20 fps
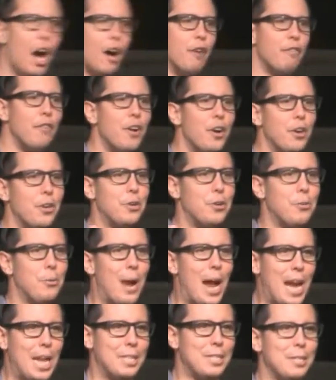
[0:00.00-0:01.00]
of
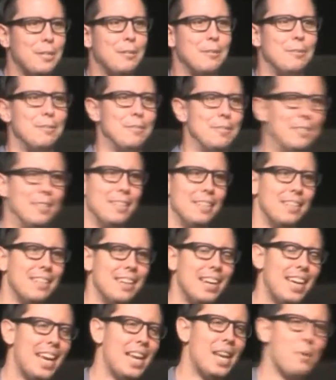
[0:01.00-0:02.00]
gratitude.
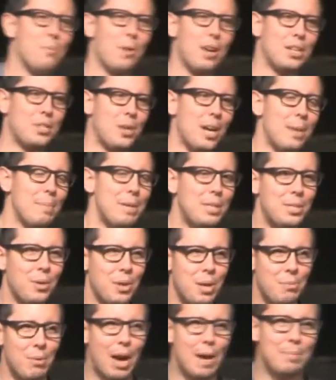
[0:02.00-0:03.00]
And I didn't want to try to be
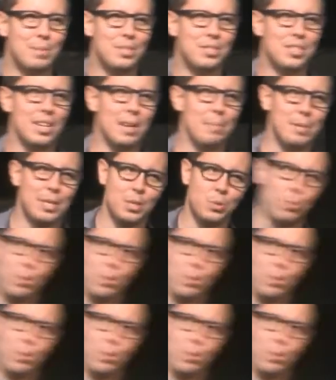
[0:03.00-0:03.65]
Tony Robbins today because